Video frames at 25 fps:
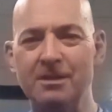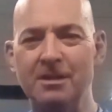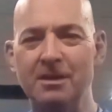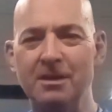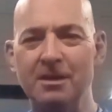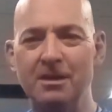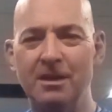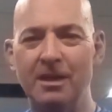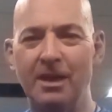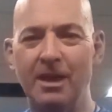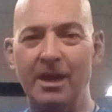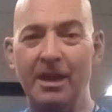
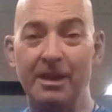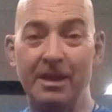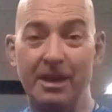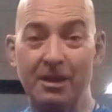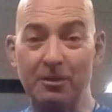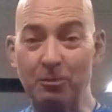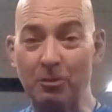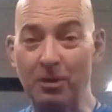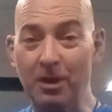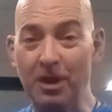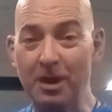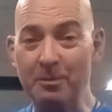And that's what
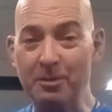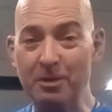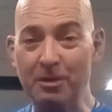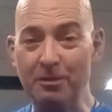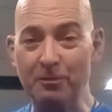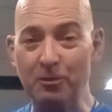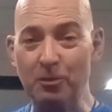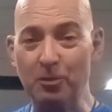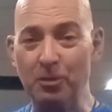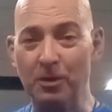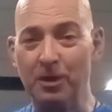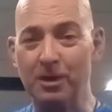I'm here
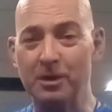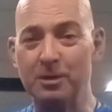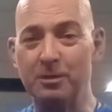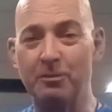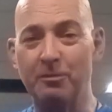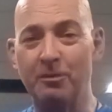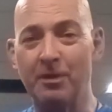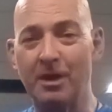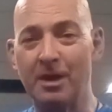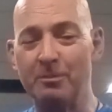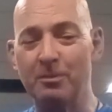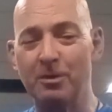for, to
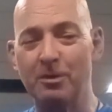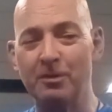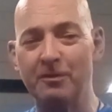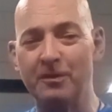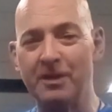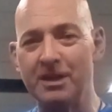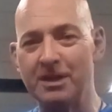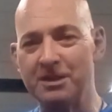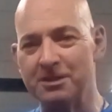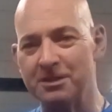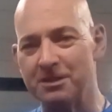provide motivation.